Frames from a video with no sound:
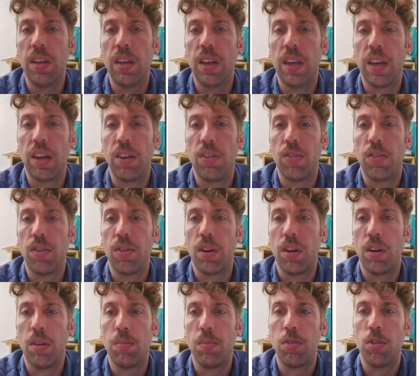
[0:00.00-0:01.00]
and
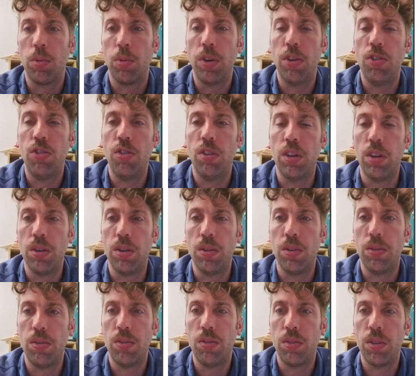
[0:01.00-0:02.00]
so we usually
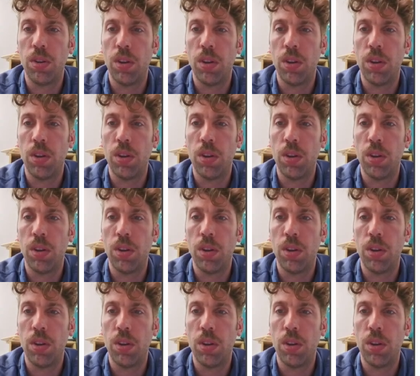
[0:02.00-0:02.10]
use